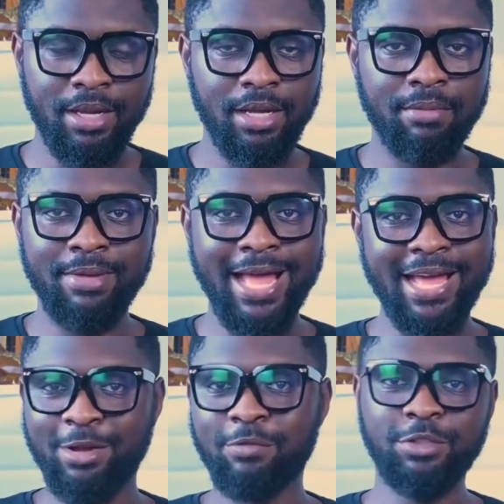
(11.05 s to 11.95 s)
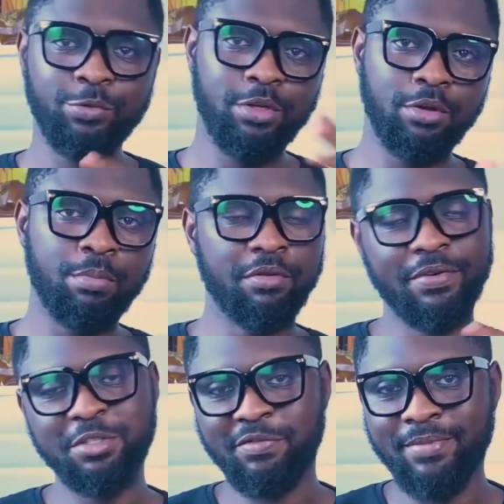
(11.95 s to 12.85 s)
I had conversation with a couple of
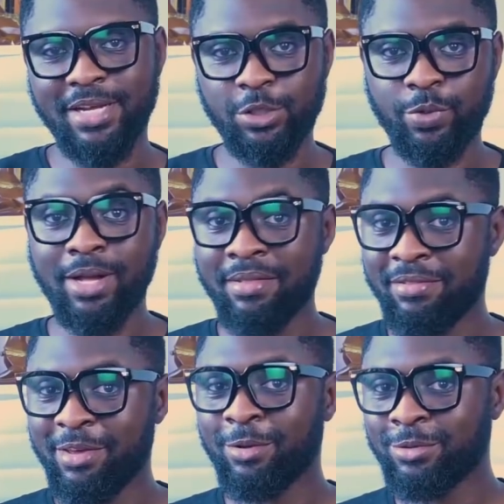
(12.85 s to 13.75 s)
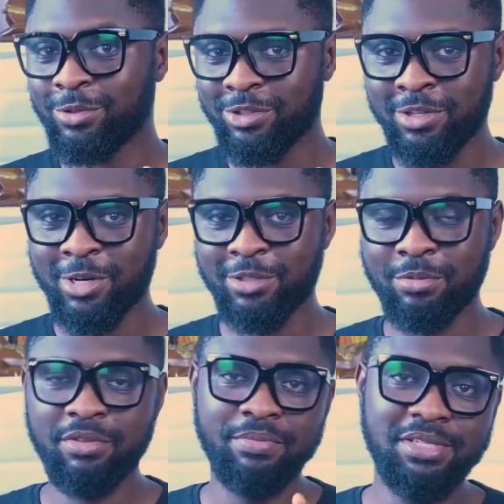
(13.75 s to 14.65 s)
friends of mine as well, and they also shared some
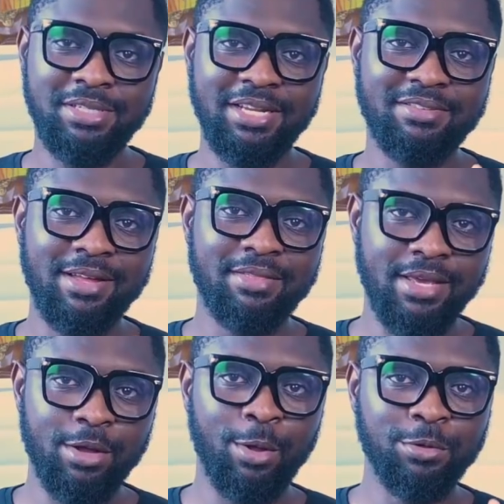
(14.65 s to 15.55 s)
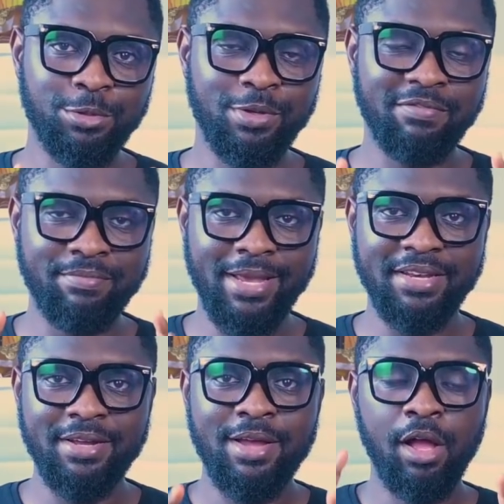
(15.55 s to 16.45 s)
of the mistakes that they also have made